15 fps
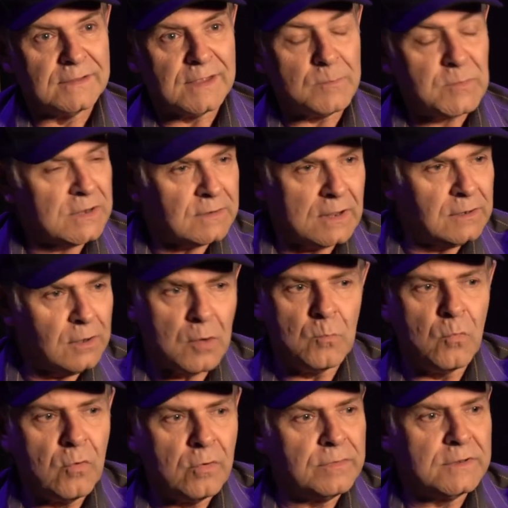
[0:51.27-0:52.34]
I mean, a lot
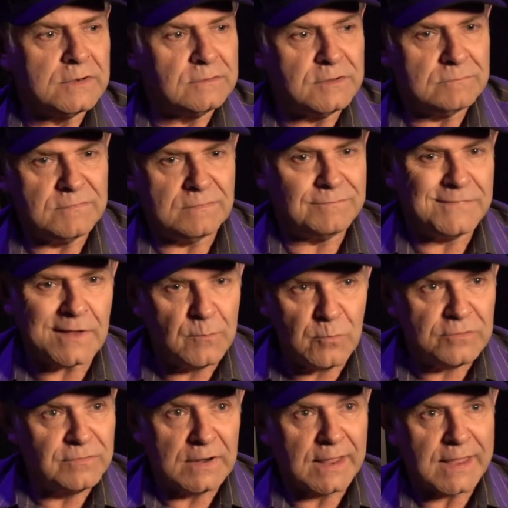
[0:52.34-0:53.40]
more than a
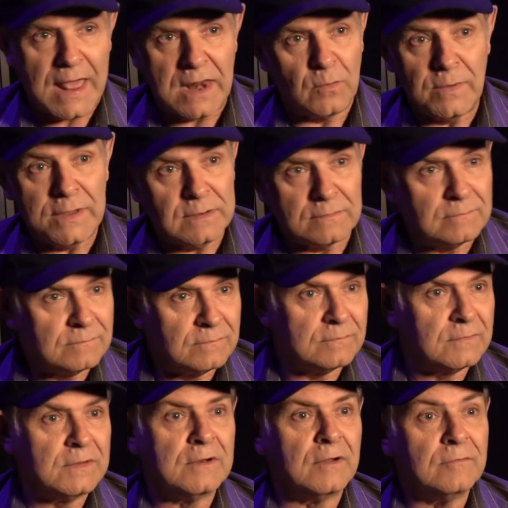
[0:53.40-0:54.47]
movie like Halloween,
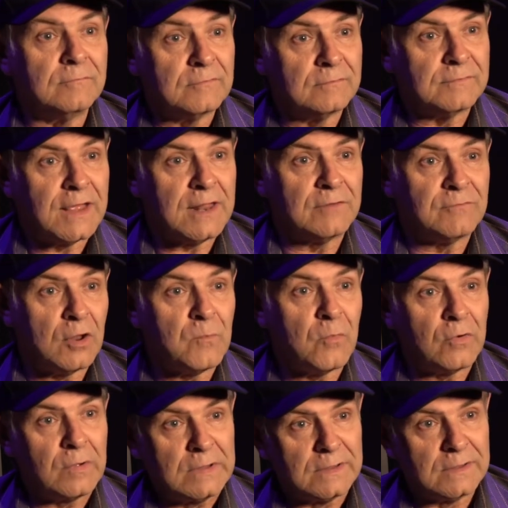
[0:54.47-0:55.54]
a hell of a lot
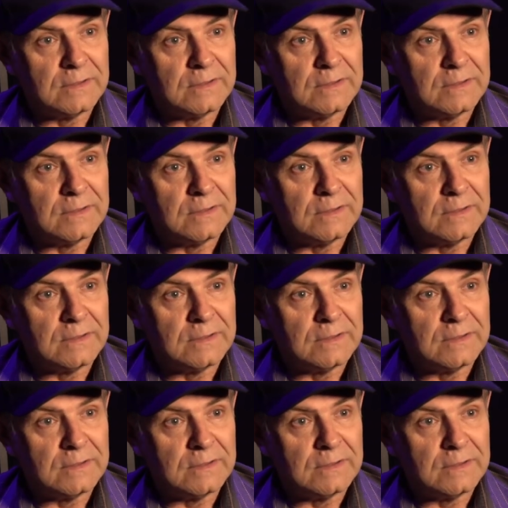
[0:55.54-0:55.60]
more.